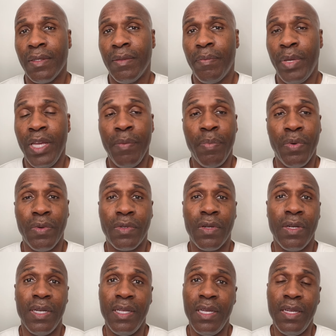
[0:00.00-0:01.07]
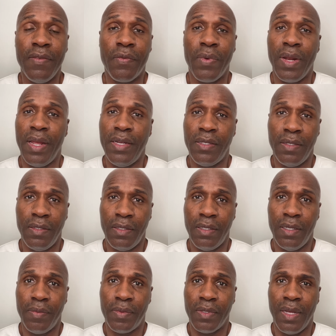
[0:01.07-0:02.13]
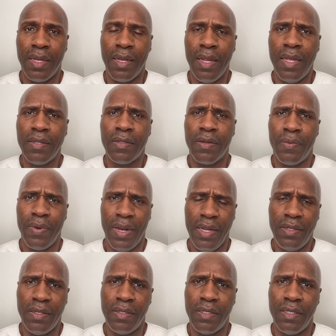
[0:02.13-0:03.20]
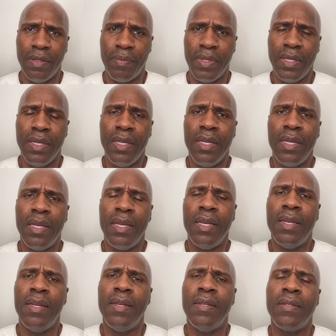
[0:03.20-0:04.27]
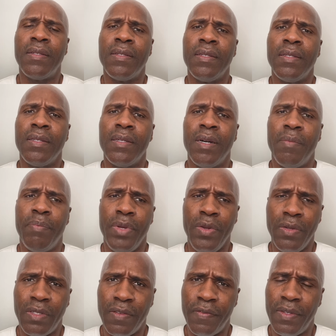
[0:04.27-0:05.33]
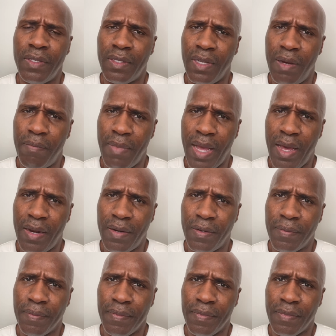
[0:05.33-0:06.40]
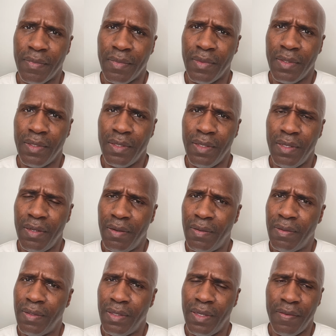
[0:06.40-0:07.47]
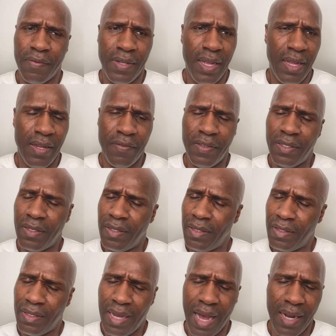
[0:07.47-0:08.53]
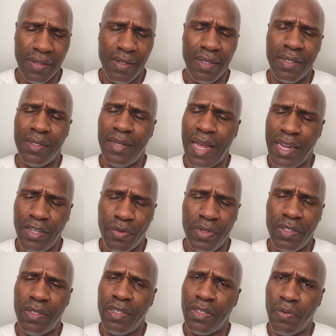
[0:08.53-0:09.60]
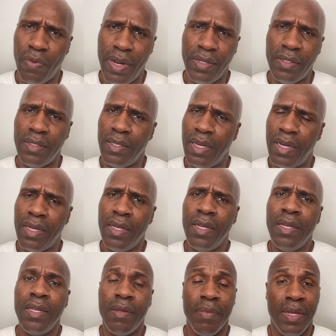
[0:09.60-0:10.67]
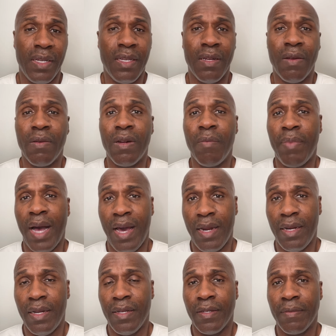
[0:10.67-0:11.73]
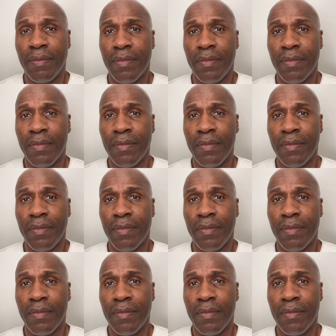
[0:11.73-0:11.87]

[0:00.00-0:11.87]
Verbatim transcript: people to leave relationships unless the relationship is abusive in some manner. You know, if if it's a toxic, dangerous situation, yeah, better get on up out of there.